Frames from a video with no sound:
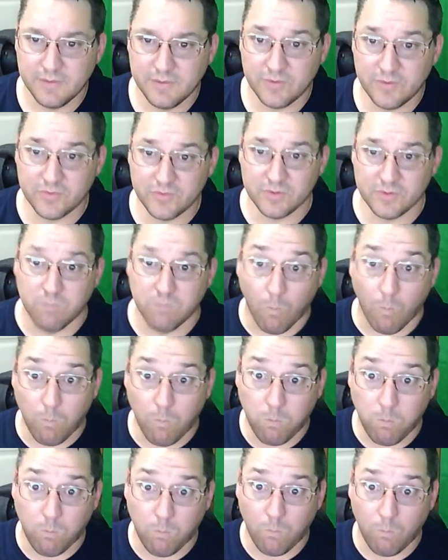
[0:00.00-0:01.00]
are
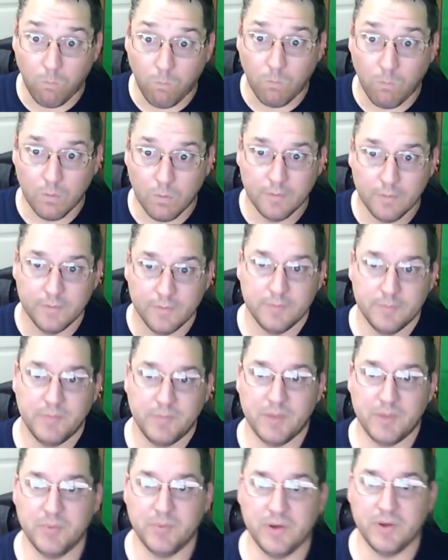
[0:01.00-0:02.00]
big
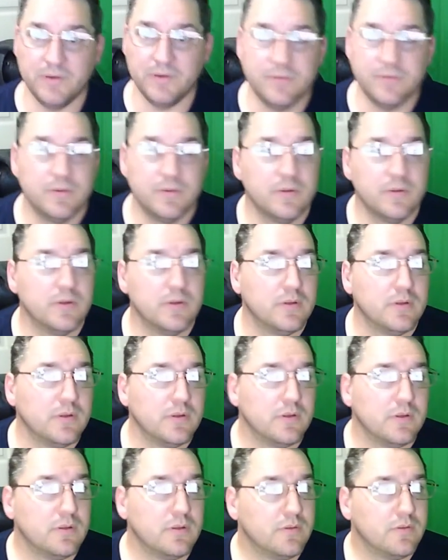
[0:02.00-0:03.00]
printers.
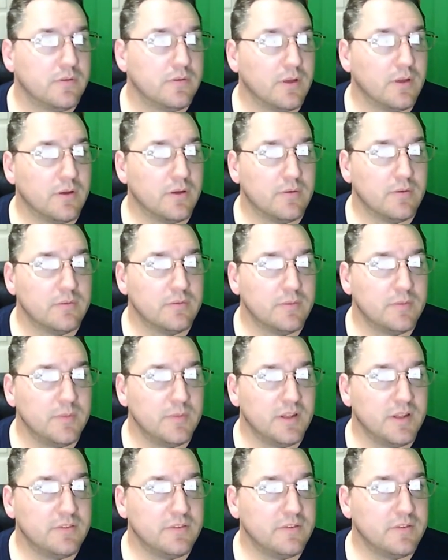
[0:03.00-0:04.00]
So I mean,
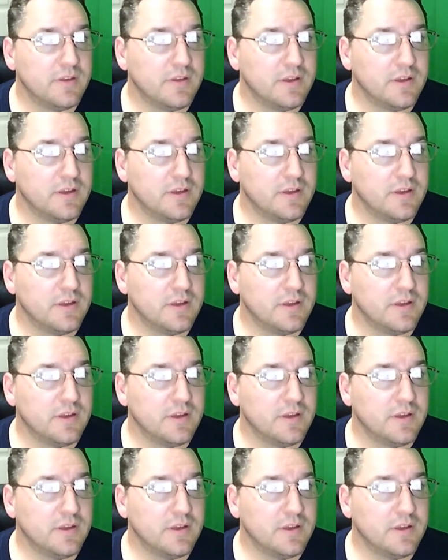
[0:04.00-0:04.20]
that's a